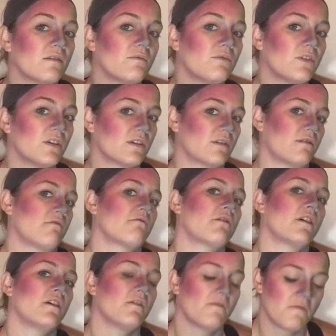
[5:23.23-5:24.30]
Just gonna
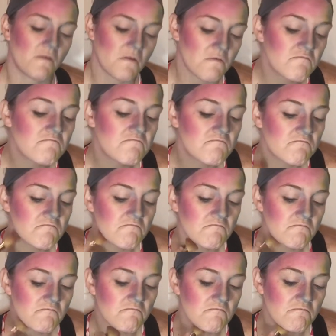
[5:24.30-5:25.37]
kind of
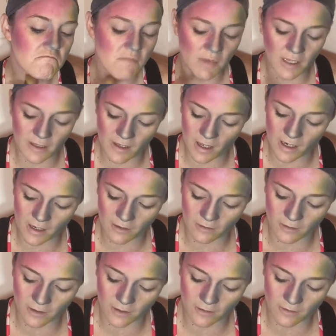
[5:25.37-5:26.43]
blend that out a
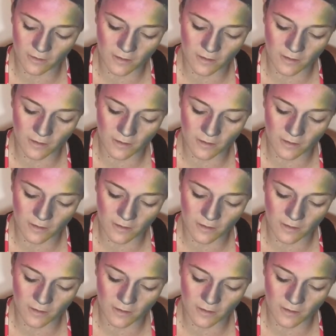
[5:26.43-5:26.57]
little.